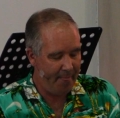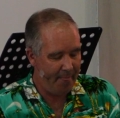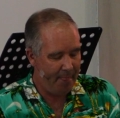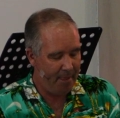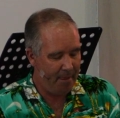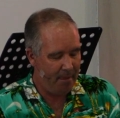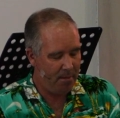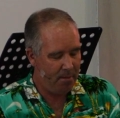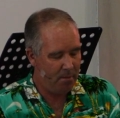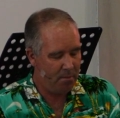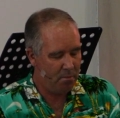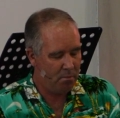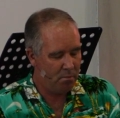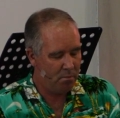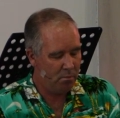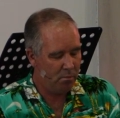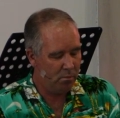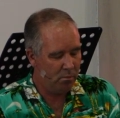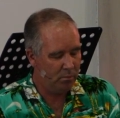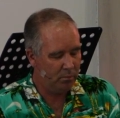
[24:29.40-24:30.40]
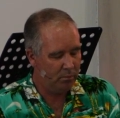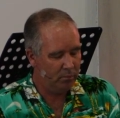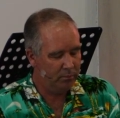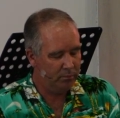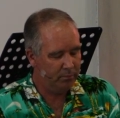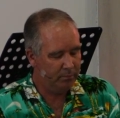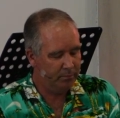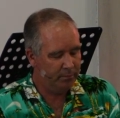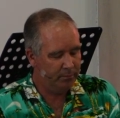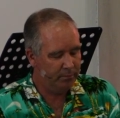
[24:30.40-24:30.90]

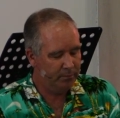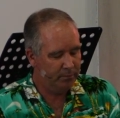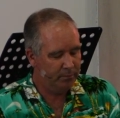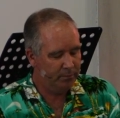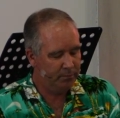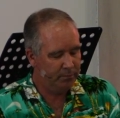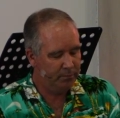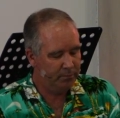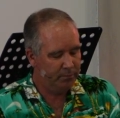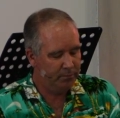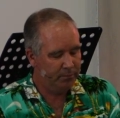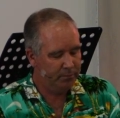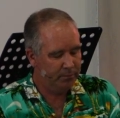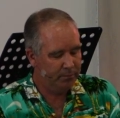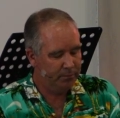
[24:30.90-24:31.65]
(no one is talking)